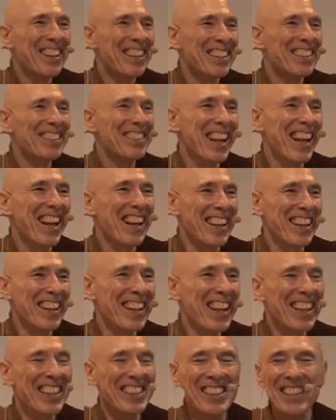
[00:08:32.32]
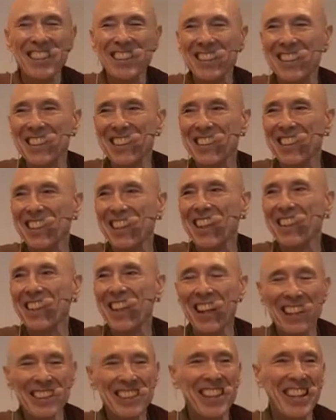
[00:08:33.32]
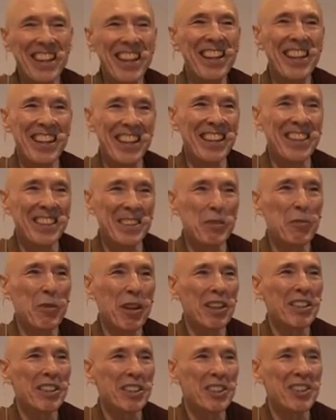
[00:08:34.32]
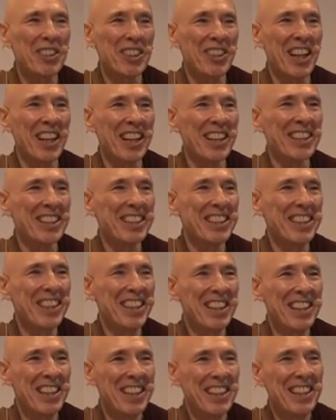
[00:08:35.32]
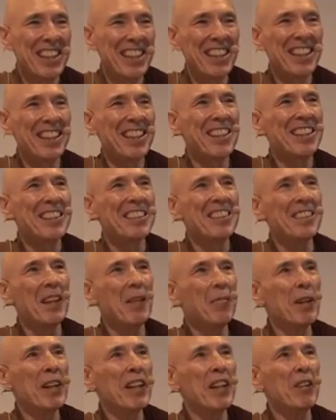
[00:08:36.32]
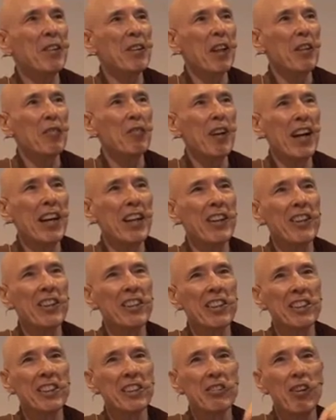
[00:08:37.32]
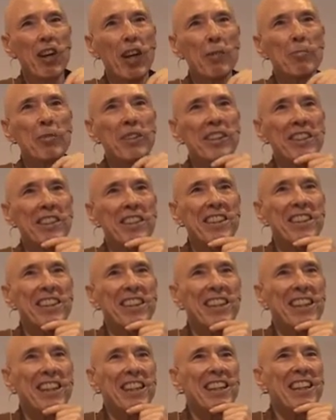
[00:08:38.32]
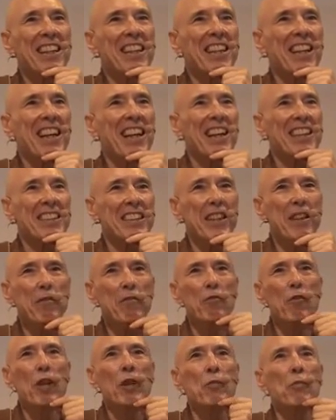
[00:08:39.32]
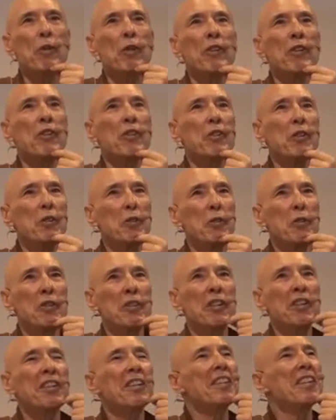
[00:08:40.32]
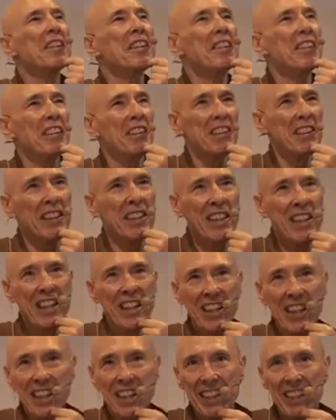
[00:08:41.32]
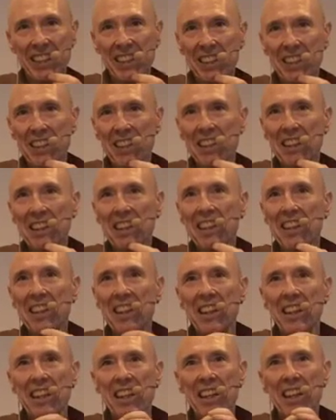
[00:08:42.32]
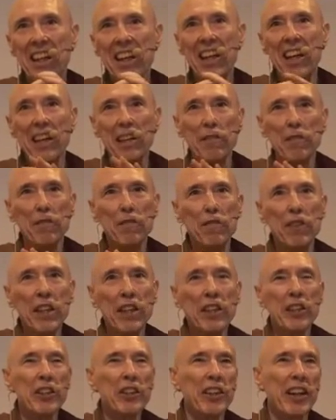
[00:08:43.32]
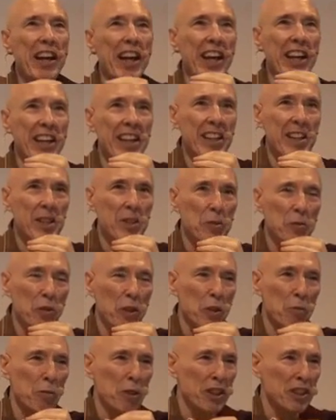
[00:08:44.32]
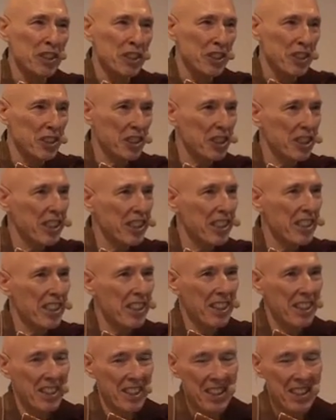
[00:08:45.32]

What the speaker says: saying yes. I think it's in India as well as Sri Lanka. Somebody, a writer, described it as if one were to delineate a figure 8 with one's chin.